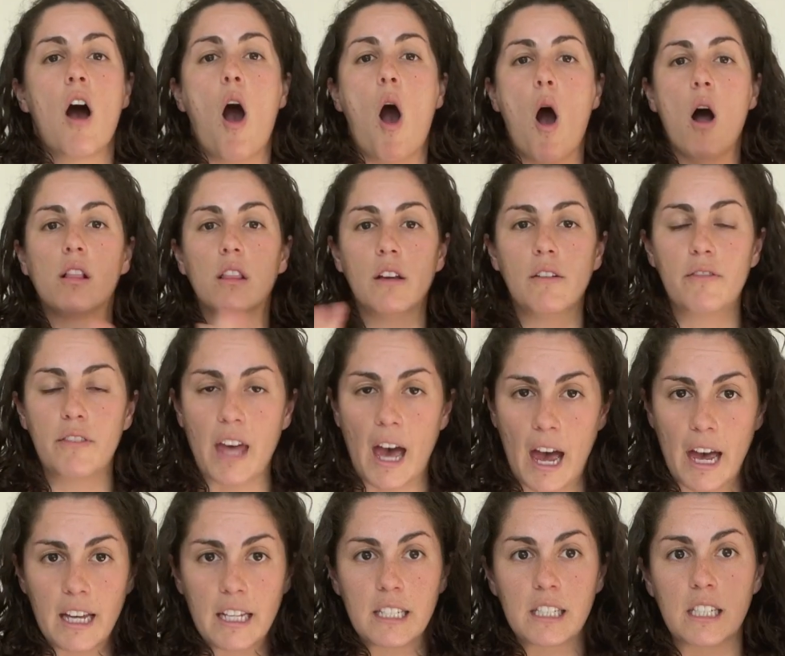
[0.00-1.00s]
All of
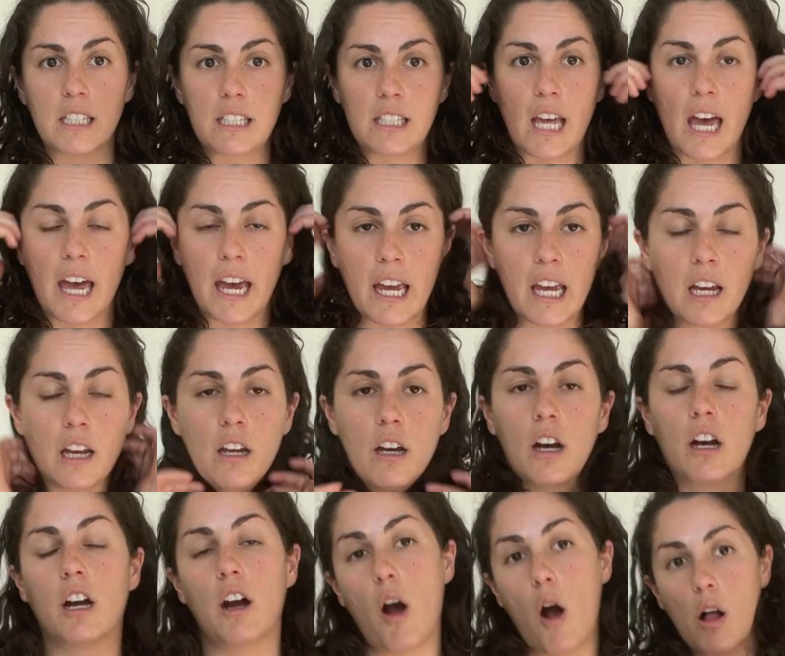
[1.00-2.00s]
that is to say,
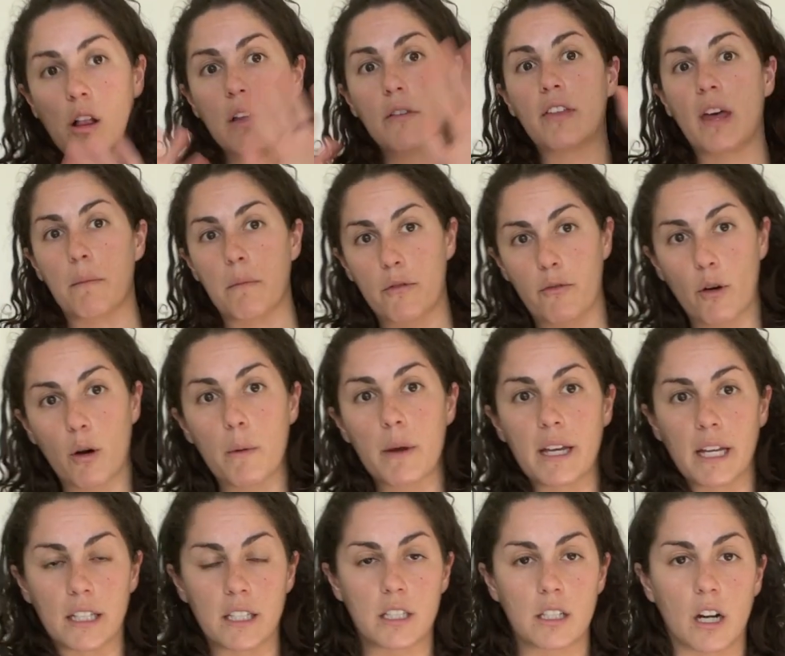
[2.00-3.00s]
or all of that before we
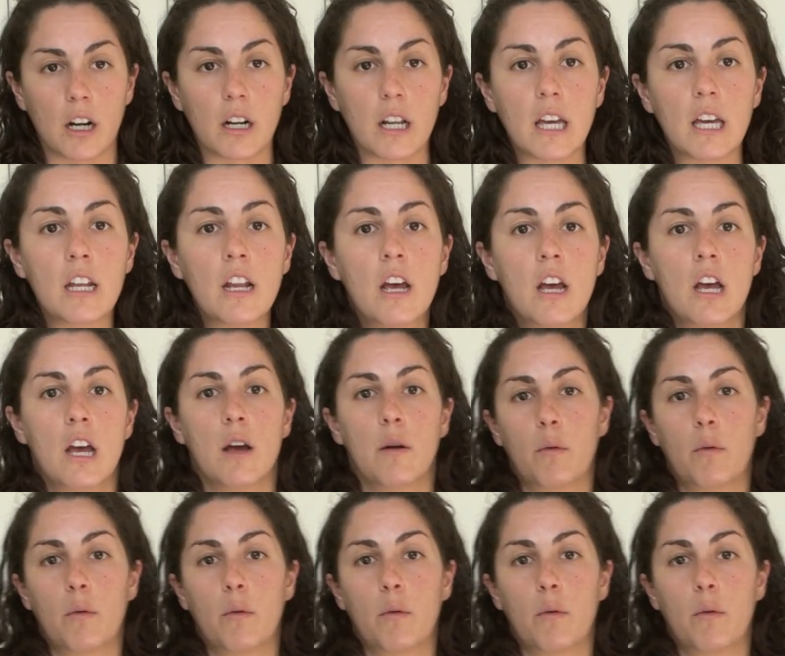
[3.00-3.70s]
get started,